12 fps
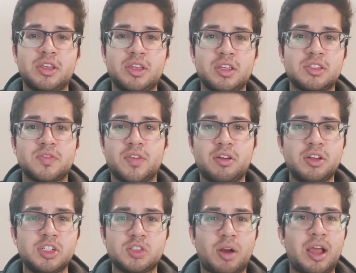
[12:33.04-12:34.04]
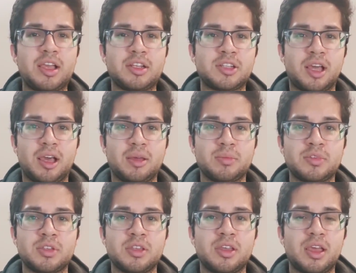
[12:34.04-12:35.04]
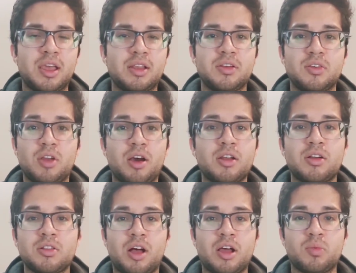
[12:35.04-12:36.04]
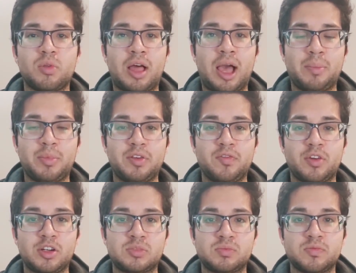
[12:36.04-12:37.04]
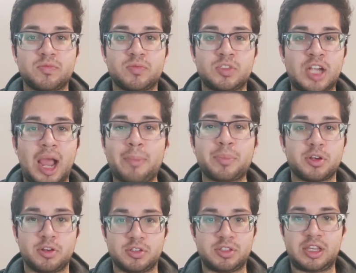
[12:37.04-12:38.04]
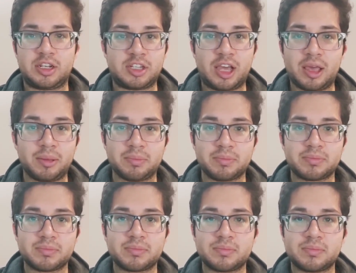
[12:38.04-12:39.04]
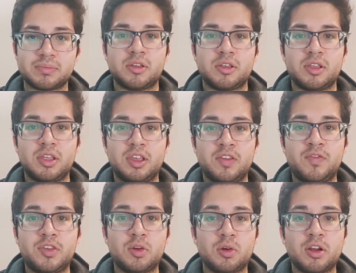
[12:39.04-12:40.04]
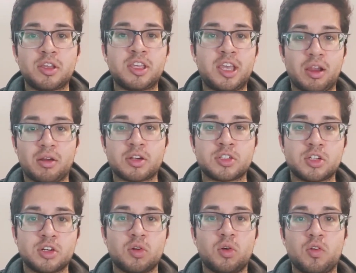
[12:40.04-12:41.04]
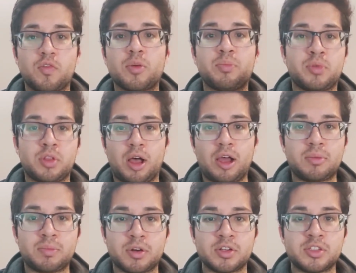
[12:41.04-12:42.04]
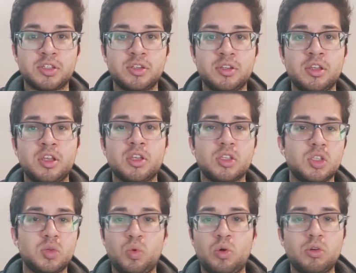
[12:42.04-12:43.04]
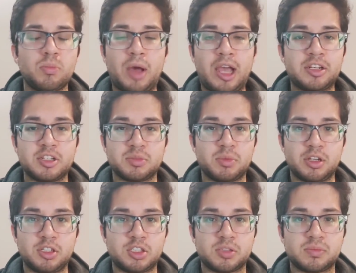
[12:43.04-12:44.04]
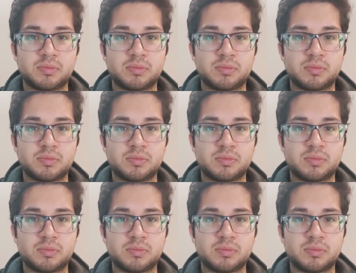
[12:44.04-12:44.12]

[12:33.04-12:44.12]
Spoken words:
It's very dry at times, and not a lot will happen for chapters at a time. If you're a character over plot person, you won't mind as much.